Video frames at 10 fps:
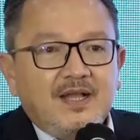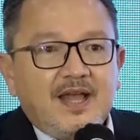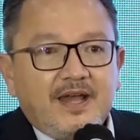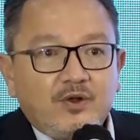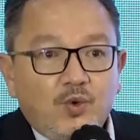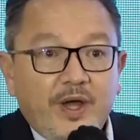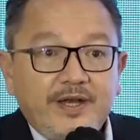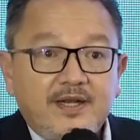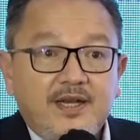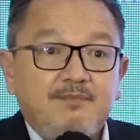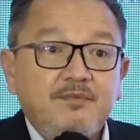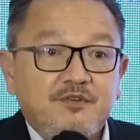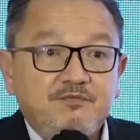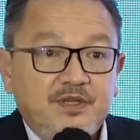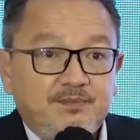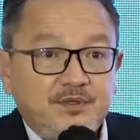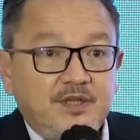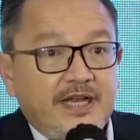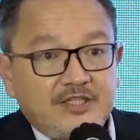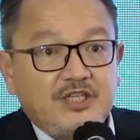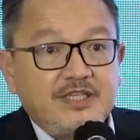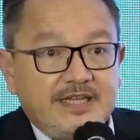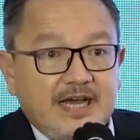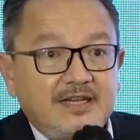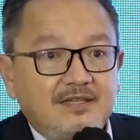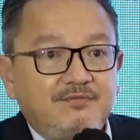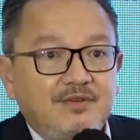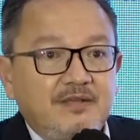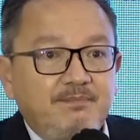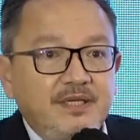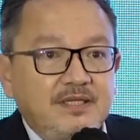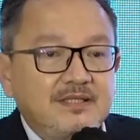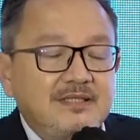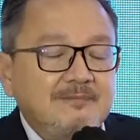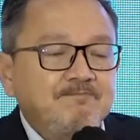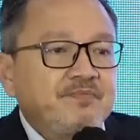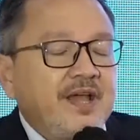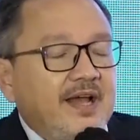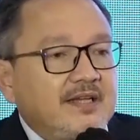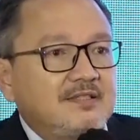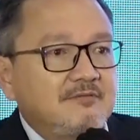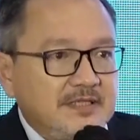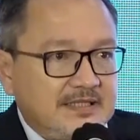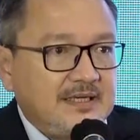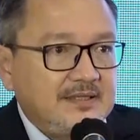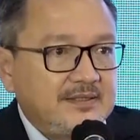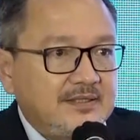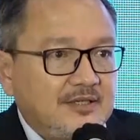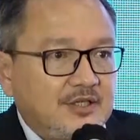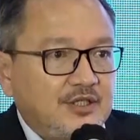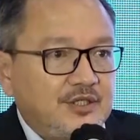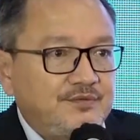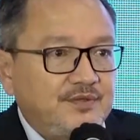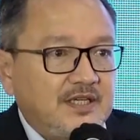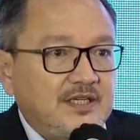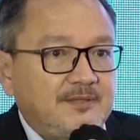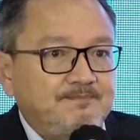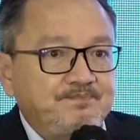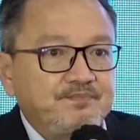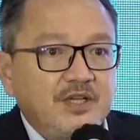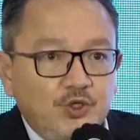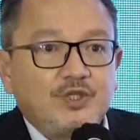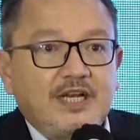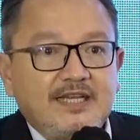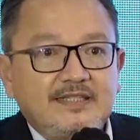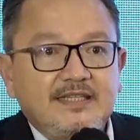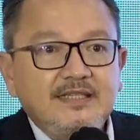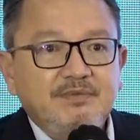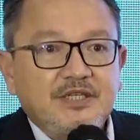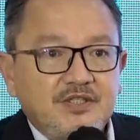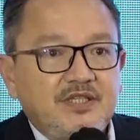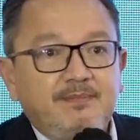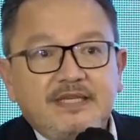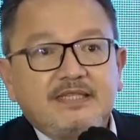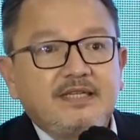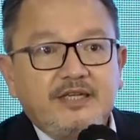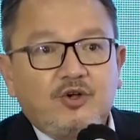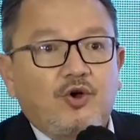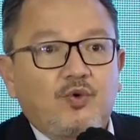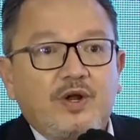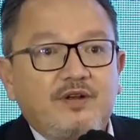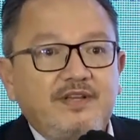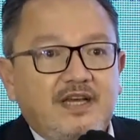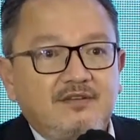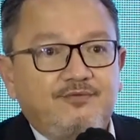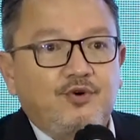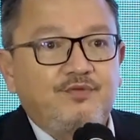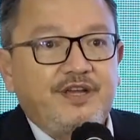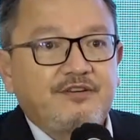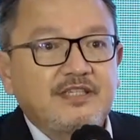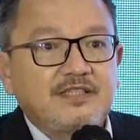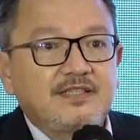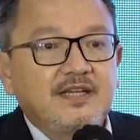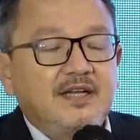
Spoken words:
And quite a number of people actually died in Philippines as a result of utilizing, because they basically caught one of the other 4 variants.